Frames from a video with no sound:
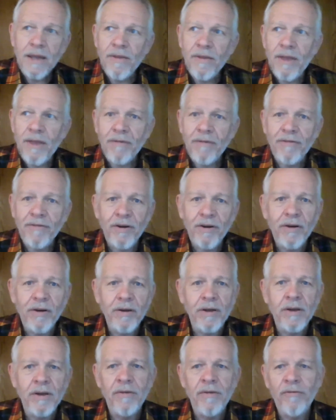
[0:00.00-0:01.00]
That
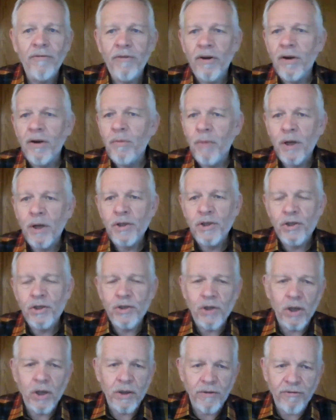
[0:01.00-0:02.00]
very much
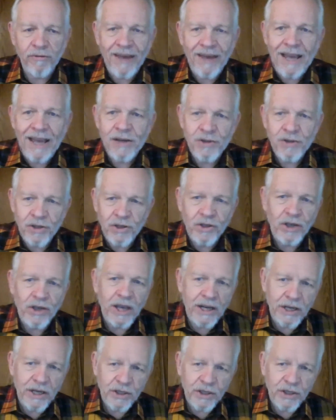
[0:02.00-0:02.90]
is on the fashion side,